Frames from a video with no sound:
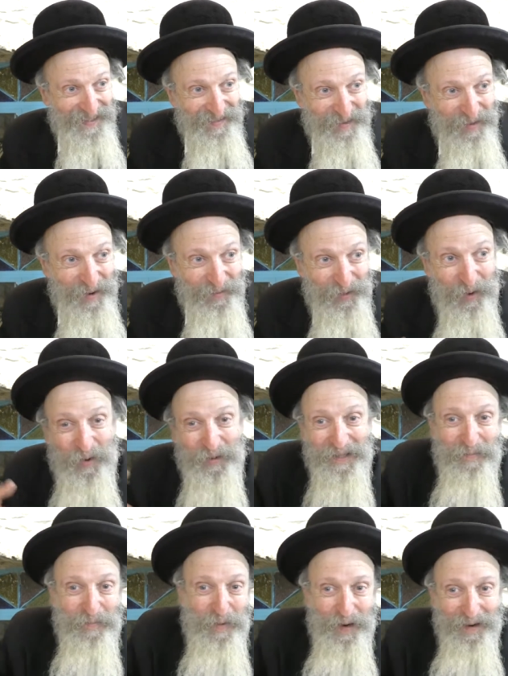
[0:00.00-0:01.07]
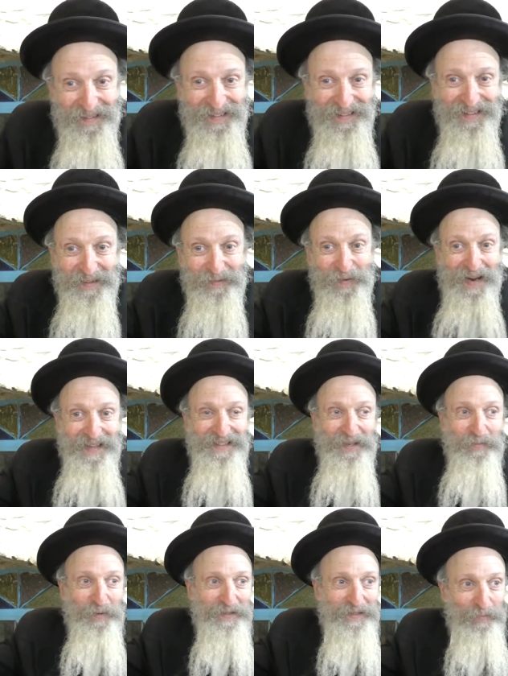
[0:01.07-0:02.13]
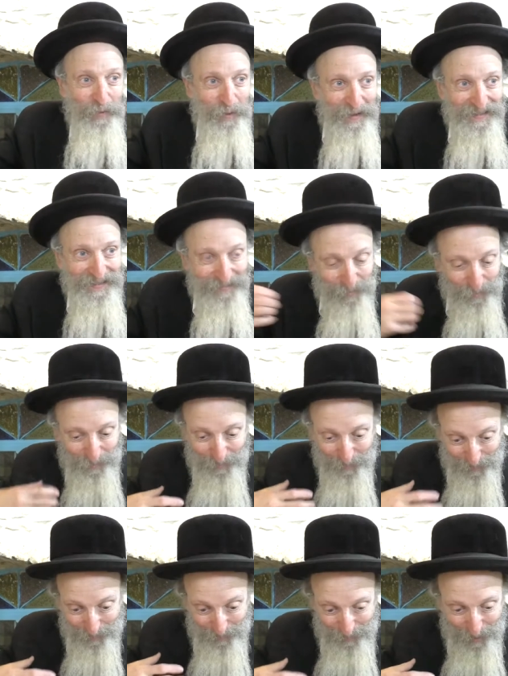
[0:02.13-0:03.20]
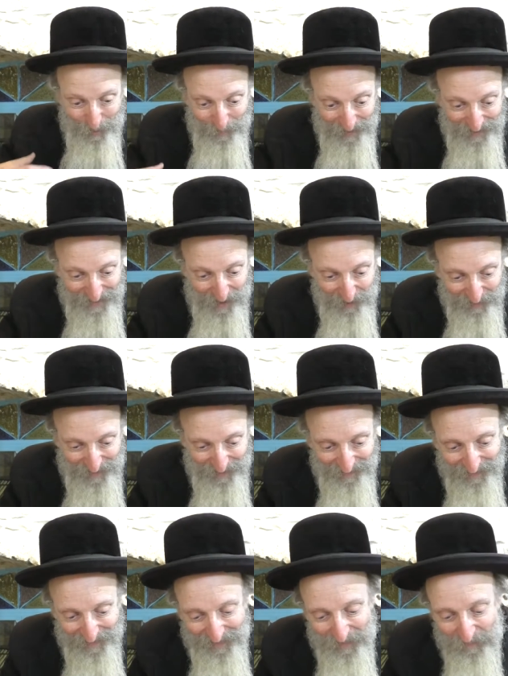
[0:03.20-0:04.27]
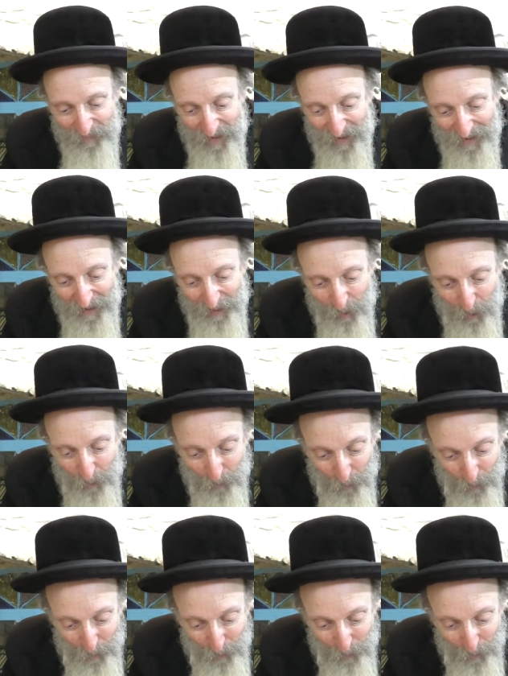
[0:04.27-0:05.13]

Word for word: so we don't have to go somewhere, find somewhere somewhere else. We're, we're talking about ourselves here. Er we're